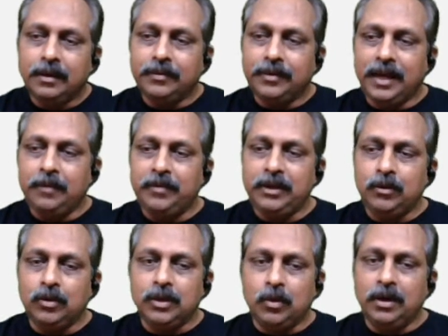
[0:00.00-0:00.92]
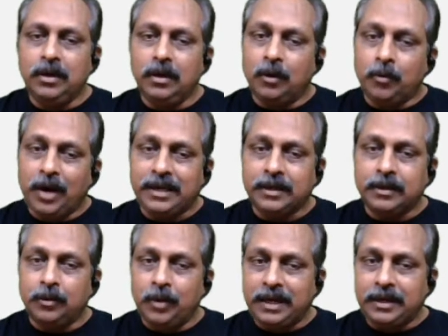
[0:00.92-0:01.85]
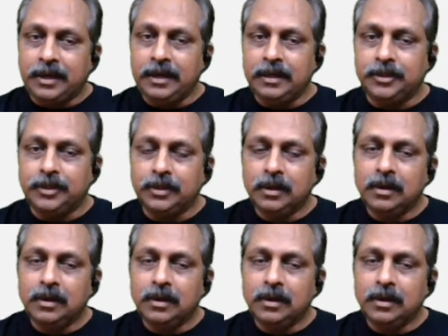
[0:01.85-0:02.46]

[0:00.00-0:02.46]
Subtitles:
Then we use the word wreckage.